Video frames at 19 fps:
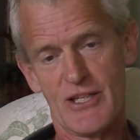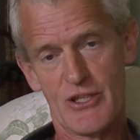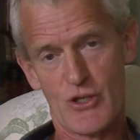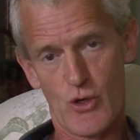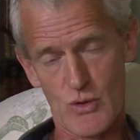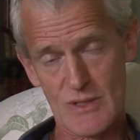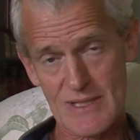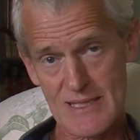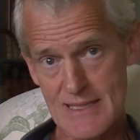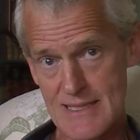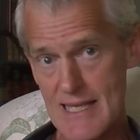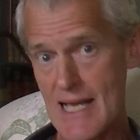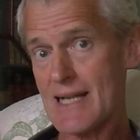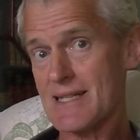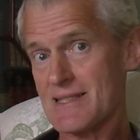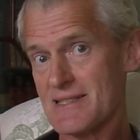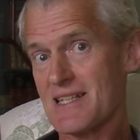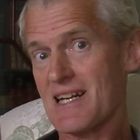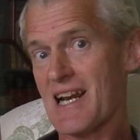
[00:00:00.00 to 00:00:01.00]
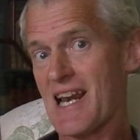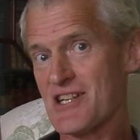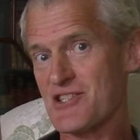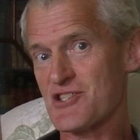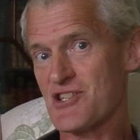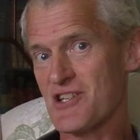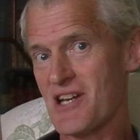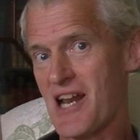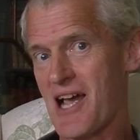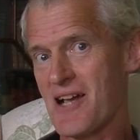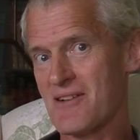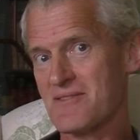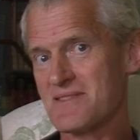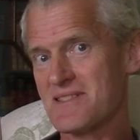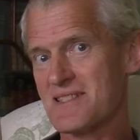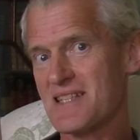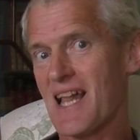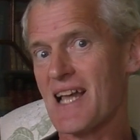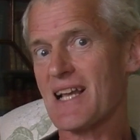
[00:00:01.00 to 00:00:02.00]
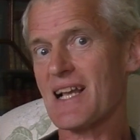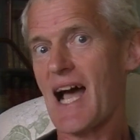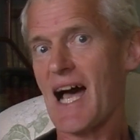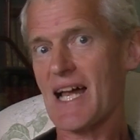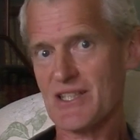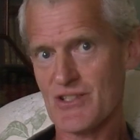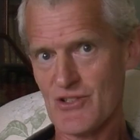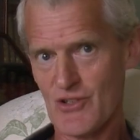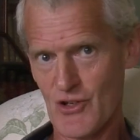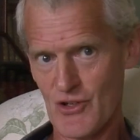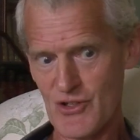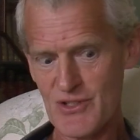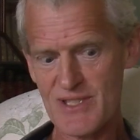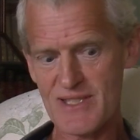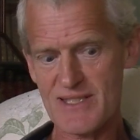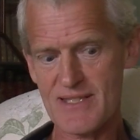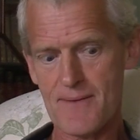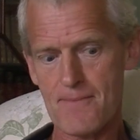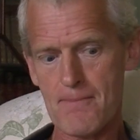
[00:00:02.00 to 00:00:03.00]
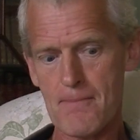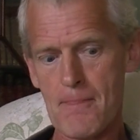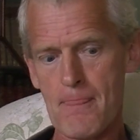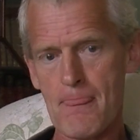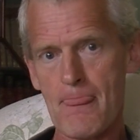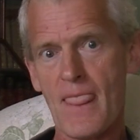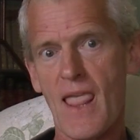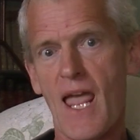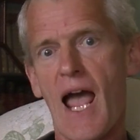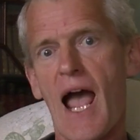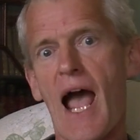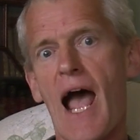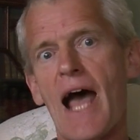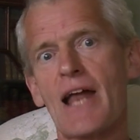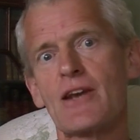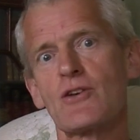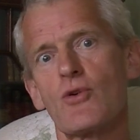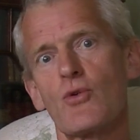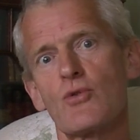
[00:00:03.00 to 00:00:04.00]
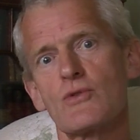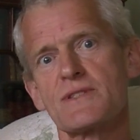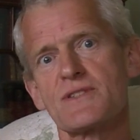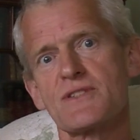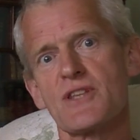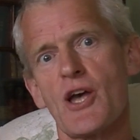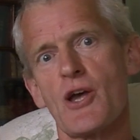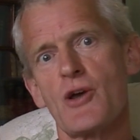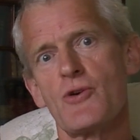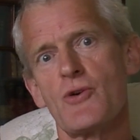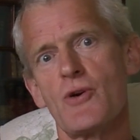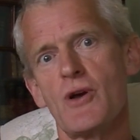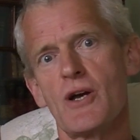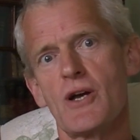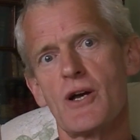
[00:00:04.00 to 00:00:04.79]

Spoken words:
your second declension nouns like annus, and also